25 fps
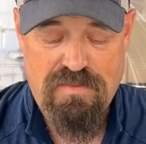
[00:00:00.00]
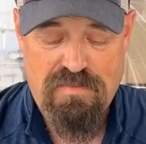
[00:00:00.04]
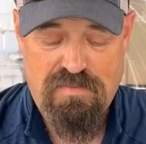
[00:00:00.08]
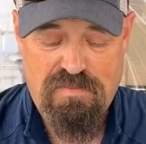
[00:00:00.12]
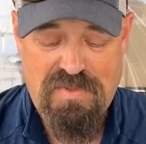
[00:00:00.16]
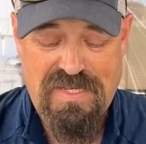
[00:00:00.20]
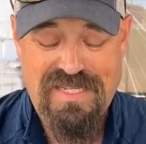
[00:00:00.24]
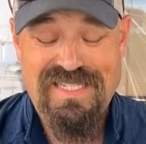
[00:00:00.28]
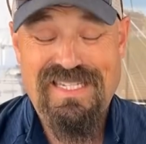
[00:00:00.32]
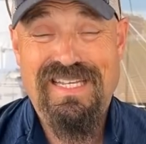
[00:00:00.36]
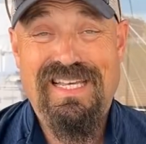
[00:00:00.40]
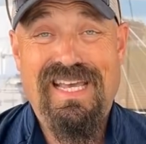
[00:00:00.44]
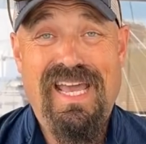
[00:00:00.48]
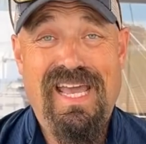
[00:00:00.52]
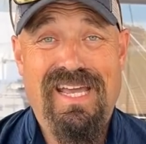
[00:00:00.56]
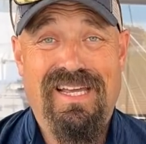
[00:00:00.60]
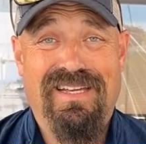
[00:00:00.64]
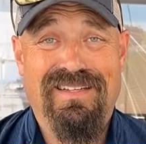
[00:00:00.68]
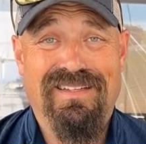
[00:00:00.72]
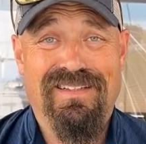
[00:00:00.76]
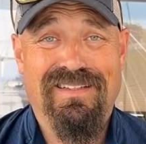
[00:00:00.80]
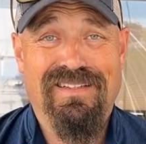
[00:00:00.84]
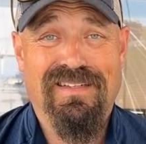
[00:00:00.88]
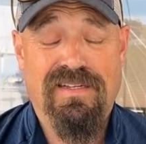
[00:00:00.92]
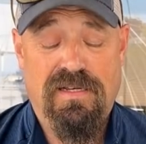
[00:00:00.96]
Piece of
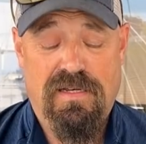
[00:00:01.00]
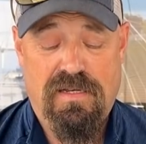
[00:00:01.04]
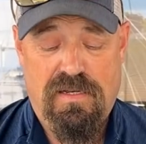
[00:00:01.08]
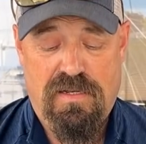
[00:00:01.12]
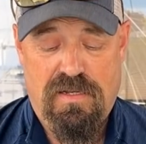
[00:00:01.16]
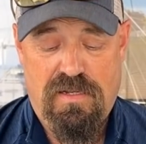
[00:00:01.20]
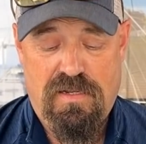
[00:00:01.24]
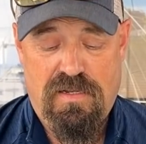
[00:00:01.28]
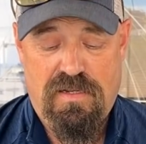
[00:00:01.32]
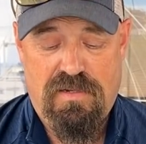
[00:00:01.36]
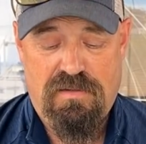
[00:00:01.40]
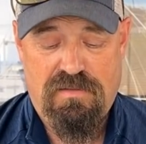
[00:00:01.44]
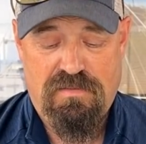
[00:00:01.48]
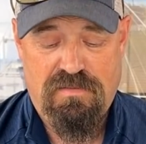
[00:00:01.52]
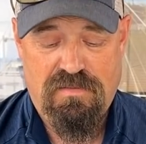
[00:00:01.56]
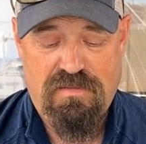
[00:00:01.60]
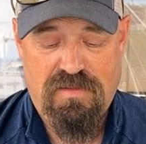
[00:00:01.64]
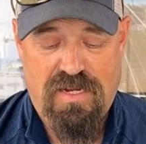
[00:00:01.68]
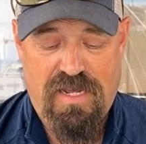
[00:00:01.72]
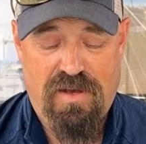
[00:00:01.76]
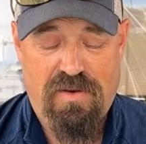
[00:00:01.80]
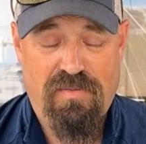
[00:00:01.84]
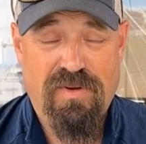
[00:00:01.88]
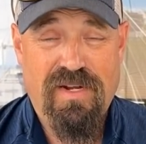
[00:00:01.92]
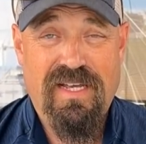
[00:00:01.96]
cake.
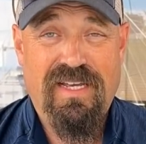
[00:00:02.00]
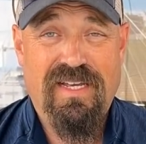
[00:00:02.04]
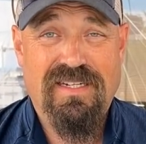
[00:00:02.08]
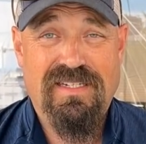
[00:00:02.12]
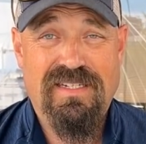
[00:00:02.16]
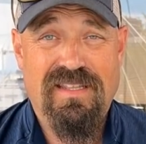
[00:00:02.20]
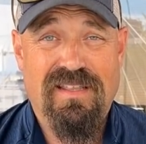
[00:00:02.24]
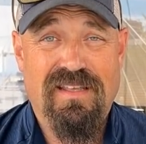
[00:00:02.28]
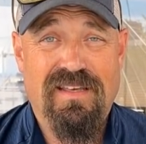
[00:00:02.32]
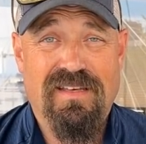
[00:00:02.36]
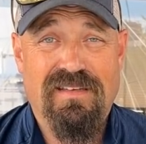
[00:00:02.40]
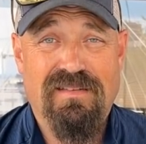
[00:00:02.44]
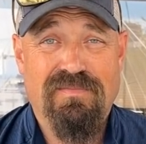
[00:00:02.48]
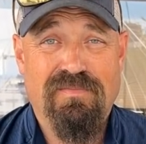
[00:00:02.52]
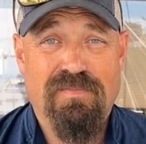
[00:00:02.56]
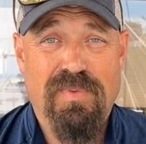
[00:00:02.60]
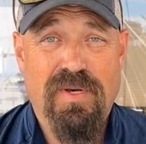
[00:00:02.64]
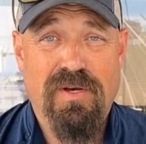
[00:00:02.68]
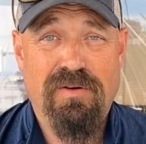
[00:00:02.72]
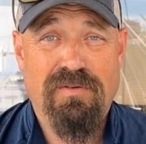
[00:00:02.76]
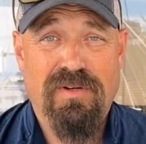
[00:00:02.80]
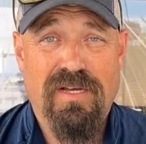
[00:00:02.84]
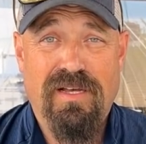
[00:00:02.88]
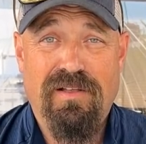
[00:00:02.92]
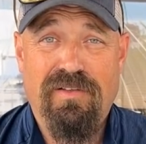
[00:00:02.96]
Now when I get to the
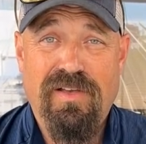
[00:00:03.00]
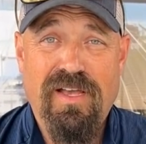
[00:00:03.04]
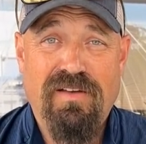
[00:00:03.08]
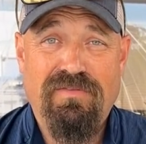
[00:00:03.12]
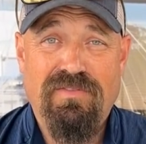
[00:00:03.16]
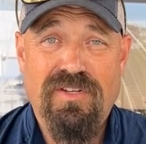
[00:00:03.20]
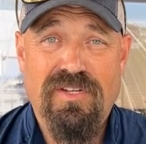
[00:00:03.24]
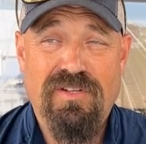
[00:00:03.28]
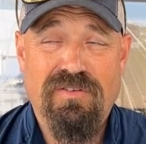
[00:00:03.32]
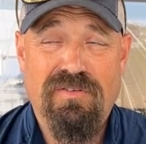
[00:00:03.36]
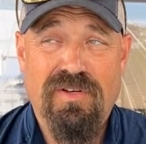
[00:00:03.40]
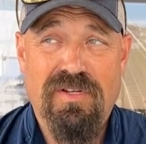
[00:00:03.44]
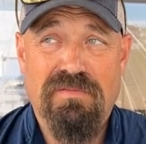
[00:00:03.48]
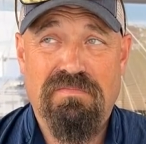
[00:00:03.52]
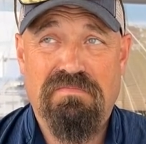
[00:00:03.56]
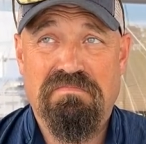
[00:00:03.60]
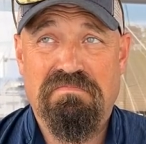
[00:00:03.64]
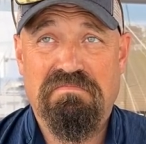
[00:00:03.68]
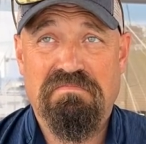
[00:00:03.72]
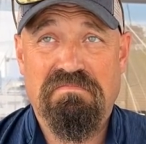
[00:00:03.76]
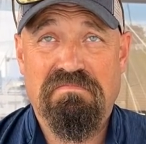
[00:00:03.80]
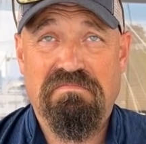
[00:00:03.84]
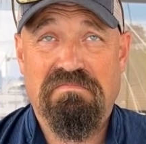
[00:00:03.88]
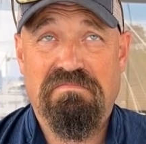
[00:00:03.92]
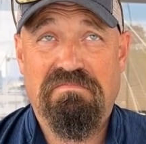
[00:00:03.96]
boat, I only have to do it
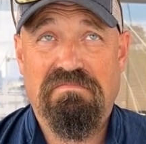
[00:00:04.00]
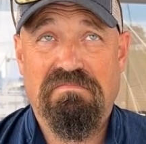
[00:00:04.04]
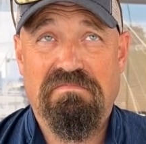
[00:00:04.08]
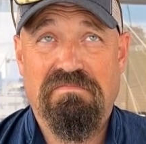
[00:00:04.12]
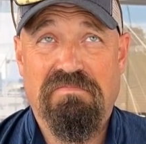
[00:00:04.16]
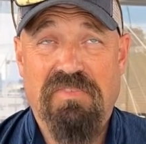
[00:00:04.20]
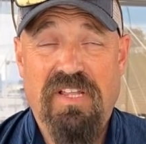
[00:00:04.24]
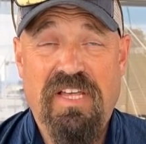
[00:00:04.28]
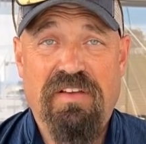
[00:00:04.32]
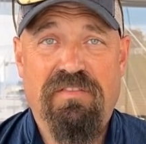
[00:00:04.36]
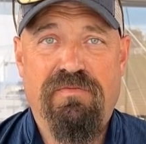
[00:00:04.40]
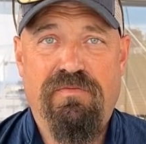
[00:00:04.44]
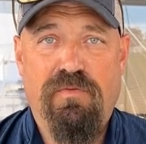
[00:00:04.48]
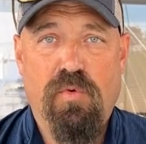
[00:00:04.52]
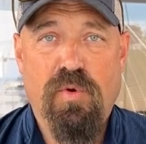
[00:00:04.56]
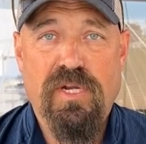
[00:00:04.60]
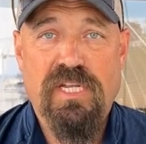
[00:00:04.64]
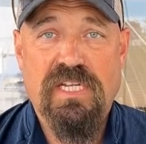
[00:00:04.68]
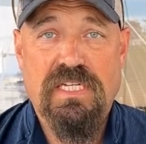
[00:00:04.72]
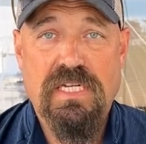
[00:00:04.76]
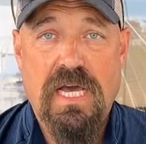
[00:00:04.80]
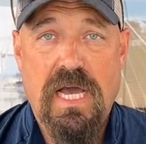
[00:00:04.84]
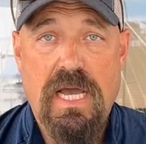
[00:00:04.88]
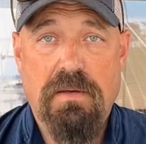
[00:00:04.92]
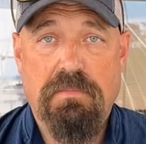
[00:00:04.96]
like 40
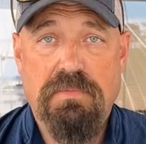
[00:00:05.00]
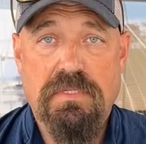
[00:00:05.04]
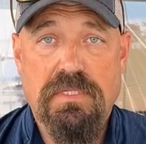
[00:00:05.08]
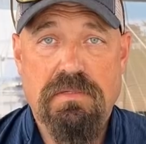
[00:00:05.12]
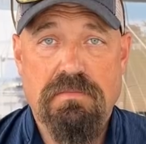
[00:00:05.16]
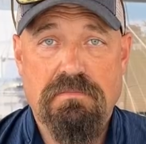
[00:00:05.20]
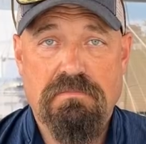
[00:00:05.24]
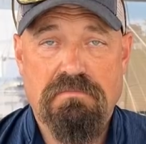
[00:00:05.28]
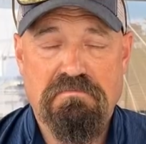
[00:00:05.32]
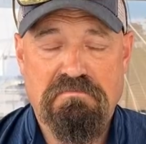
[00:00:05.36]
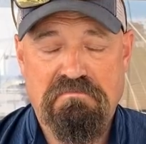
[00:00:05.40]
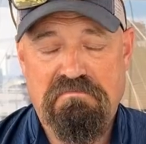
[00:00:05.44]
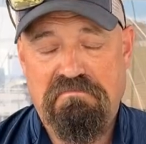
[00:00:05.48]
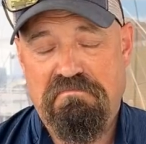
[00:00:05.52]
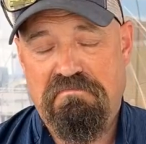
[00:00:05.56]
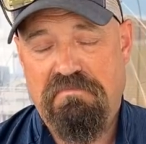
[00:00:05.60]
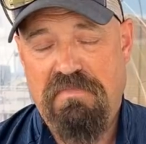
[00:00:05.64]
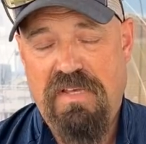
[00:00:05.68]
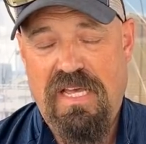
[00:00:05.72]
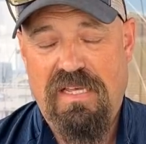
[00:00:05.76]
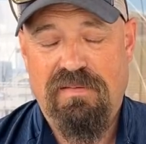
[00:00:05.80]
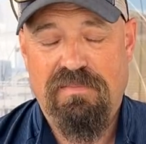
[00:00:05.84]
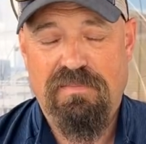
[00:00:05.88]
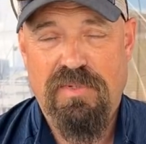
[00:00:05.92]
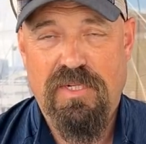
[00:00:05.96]
times.
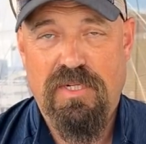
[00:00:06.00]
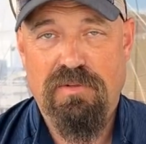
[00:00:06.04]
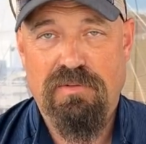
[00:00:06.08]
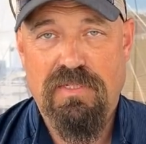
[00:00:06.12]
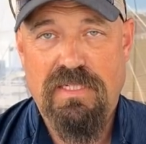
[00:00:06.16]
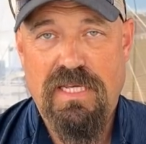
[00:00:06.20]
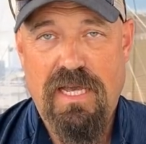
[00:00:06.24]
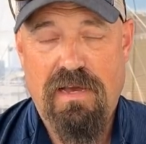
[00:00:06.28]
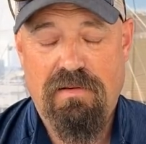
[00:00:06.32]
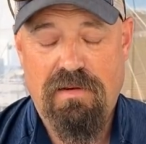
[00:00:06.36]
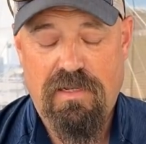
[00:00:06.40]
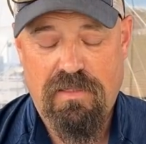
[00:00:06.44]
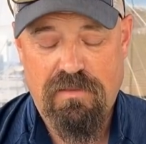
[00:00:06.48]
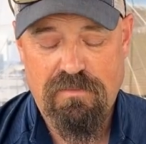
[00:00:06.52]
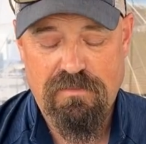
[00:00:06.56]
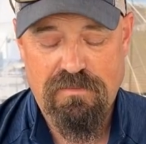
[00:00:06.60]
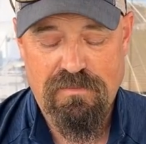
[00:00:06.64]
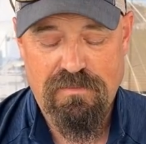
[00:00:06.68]
But who's counting?